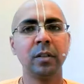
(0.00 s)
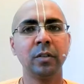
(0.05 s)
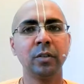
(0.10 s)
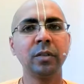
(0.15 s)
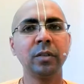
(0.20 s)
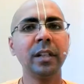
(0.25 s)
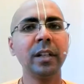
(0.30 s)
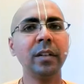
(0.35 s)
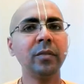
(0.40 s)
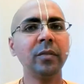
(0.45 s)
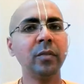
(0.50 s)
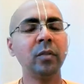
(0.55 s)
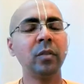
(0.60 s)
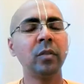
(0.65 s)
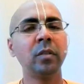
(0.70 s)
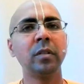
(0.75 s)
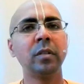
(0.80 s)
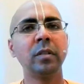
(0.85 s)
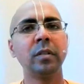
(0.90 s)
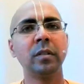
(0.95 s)
So,
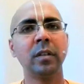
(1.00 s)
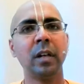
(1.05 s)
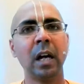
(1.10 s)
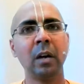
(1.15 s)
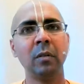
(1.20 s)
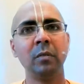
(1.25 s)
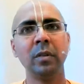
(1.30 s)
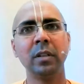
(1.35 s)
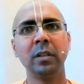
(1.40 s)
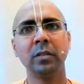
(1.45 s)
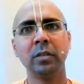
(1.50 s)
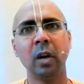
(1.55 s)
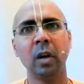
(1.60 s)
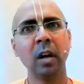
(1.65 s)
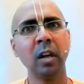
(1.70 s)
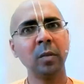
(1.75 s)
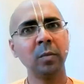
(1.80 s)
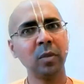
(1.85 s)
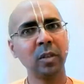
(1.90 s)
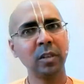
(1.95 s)
therefore, our
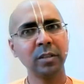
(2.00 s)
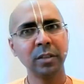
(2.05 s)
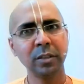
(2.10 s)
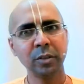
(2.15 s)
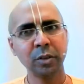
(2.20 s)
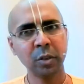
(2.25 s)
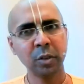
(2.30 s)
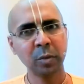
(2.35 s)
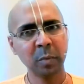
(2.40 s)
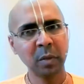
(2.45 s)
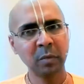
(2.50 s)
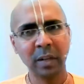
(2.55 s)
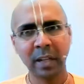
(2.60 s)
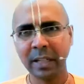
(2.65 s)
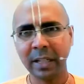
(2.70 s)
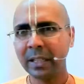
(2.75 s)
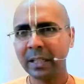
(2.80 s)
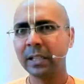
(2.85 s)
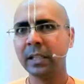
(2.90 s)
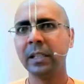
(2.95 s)
thought process should be
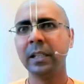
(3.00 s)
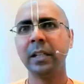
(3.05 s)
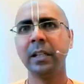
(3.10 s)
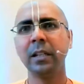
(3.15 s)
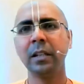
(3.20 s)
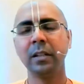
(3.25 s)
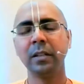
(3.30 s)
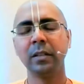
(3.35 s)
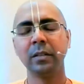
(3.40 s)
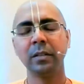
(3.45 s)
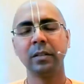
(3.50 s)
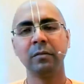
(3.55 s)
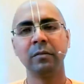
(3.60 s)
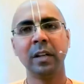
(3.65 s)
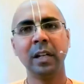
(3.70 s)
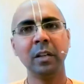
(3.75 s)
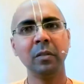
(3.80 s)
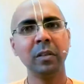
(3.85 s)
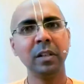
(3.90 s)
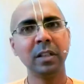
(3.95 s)
very clear.
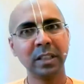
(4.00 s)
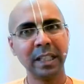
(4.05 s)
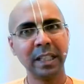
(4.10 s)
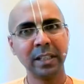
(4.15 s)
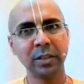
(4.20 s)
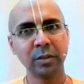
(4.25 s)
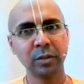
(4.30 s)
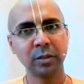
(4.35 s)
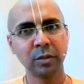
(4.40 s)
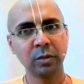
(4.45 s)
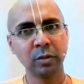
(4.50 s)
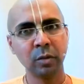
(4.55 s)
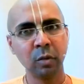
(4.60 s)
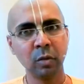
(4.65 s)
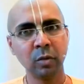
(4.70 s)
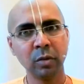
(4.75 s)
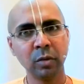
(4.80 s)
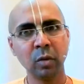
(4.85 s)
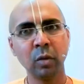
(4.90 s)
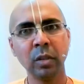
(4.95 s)
Whenever things
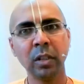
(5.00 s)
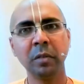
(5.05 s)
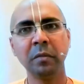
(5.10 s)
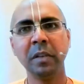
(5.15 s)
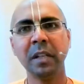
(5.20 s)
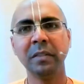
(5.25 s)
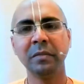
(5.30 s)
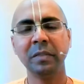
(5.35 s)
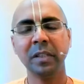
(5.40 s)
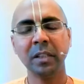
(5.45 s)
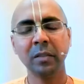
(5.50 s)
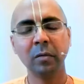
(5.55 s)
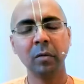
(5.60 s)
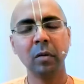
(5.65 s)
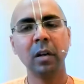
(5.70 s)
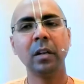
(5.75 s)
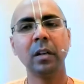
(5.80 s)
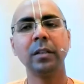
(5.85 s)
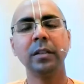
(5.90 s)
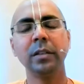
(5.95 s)
don't go the way we
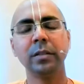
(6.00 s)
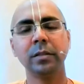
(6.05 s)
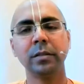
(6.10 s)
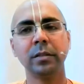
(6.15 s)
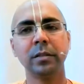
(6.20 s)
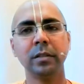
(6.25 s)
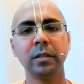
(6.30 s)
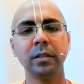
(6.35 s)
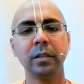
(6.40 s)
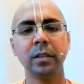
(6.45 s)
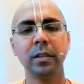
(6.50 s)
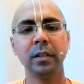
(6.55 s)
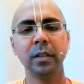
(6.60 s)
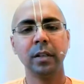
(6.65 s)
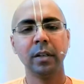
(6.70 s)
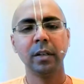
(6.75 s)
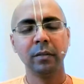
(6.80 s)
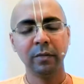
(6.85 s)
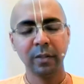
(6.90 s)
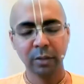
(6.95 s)
want,
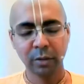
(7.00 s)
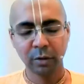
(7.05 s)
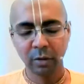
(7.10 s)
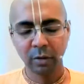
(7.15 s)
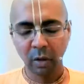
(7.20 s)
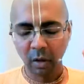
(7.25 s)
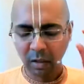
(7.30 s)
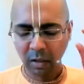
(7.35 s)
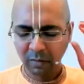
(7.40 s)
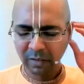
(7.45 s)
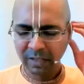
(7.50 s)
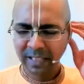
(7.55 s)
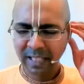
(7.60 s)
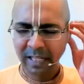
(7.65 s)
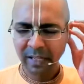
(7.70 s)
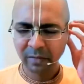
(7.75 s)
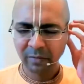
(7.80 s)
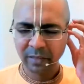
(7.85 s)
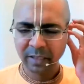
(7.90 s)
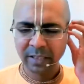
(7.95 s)
we should always
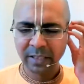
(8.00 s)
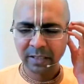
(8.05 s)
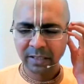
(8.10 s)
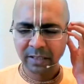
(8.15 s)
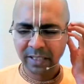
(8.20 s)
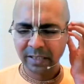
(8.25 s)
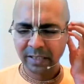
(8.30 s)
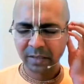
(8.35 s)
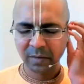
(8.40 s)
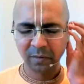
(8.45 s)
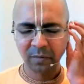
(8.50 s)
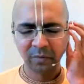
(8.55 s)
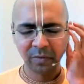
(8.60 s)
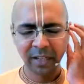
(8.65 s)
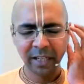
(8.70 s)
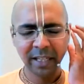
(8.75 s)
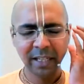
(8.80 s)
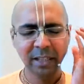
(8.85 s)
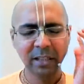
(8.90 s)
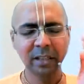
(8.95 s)
have intense
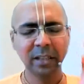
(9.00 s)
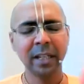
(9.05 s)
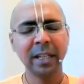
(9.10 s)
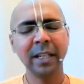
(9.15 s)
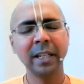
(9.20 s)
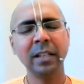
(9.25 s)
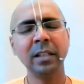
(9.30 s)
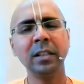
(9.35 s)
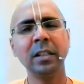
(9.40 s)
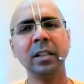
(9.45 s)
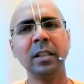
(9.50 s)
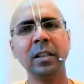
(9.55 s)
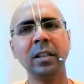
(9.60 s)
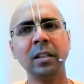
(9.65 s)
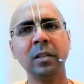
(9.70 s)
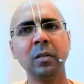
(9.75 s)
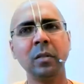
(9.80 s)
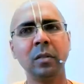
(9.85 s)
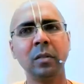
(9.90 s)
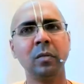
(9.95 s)
faith in
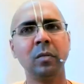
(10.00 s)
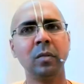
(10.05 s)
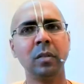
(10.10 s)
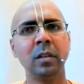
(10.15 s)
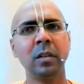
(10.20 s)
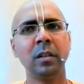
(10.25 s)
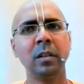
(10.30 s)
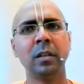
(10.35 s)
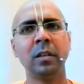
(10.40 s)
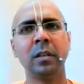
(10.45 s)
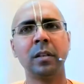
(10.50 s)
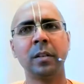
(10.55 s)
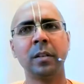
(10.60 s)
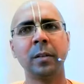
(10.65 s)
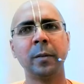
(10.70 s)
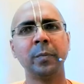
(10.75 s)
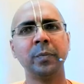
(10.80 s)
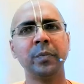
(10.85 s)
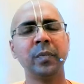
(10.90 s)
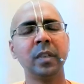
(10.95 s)
the
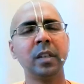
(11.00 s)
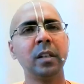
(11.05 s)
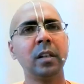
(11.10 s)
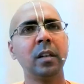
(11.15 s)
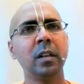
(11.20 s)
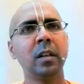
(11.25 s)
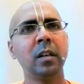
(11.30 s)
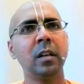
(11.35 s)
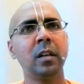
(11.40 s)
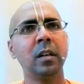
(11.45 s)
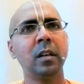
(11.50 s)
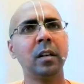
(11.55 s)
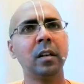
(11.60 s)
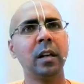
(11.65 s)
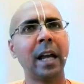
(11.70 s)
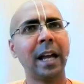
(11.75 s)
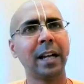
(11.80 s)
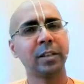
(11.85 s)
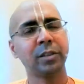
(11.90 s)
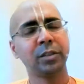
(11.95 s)
uh,
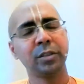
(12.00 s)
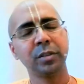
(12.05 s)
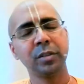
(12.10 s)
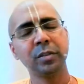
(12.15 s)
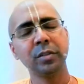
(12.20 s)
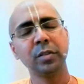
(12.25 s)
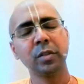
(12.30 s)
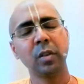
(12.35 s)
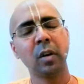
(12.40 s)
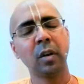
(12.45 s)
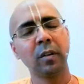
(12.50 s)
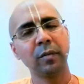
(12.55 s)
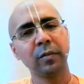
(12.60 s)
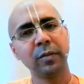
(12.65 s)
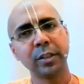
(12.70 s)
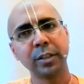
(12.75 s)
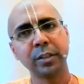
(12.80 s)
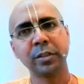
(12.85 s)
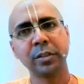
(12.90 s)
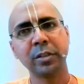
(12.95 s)
actions of
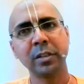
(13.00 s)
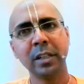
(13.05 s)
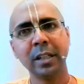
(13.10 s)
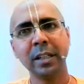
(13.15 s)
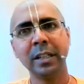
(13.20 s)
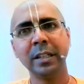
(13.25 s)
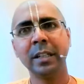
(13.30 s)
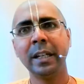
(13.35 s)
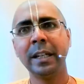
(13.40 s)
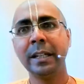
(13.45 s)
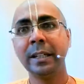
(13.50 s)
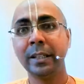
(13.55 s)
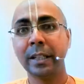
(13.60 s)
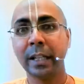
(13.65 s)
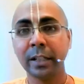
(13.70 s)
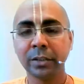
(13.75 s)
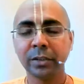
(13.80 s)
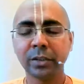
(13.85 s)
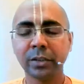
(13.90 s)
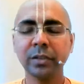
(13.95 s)
Krishna, in the
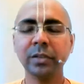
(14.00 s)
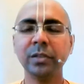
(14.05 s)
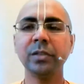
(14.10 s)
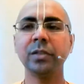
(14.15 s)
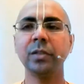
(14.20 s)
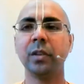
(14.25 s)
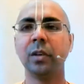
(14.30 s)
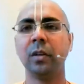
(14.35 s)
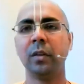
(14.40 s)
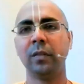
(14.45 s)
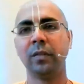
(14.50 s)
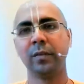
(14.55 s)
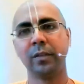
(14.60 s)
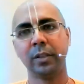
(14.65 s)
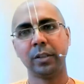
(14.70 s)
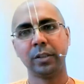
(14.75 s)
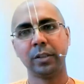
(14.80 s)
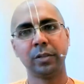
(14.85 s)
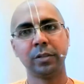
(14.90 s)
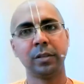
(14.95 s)
intentions of
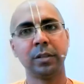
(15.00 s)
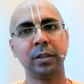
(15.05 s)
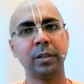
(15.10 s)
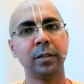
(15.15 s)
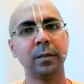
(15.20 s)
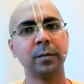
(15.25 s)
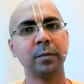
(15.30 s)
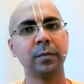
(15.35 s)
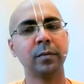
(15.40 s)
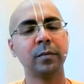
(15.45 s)
Krishna.